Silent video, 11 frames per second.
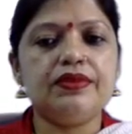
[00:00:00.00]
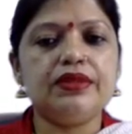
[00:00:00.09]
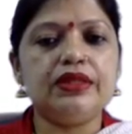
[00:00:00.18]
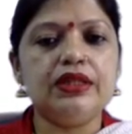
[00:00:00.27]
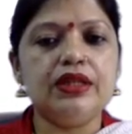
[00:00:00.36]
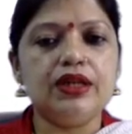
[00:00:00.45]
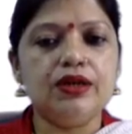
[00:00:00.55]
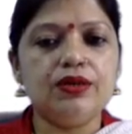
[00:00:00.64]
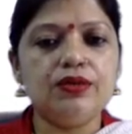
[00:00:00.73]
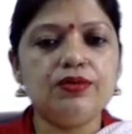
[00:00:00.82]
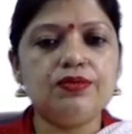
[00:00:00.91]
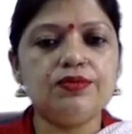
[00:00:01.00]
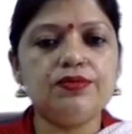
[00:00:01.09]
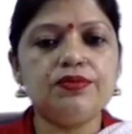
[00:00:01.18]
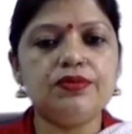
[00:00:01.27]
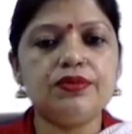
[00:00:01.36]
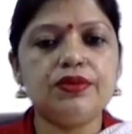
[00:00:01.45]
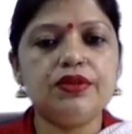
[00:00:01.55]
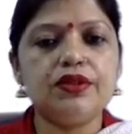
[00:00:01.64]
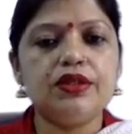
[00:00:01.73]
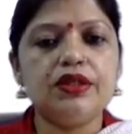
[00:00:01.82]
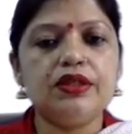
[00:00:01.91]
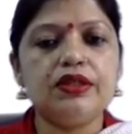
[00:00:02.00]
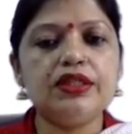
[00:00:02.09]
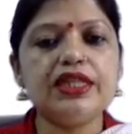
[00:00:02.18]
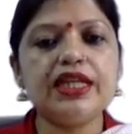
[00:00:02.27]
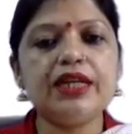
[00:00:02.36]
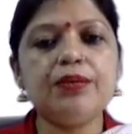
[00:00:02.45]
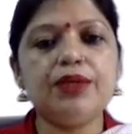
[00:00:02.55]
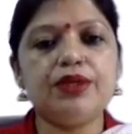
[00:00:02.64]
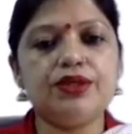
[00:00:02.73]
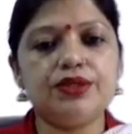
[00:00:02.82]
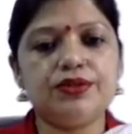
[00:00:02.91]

Now the second picture.